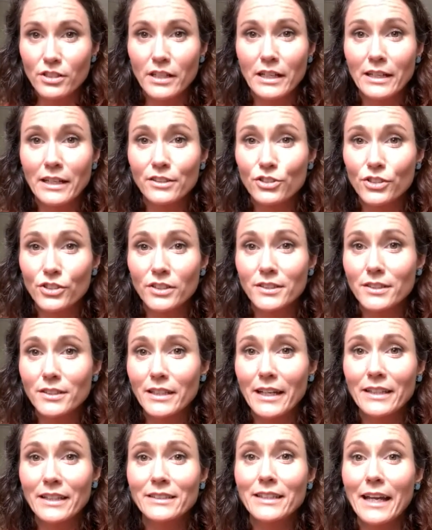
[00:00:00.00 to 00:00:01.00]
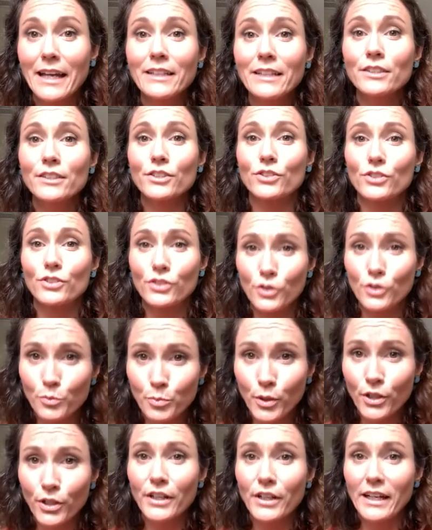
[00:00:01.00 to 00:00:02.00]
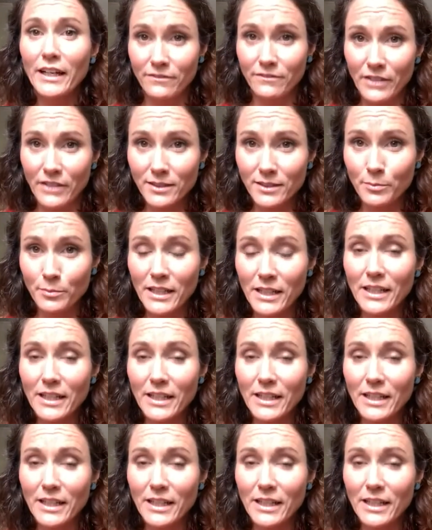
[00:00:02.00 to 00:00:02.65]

It's a super investment.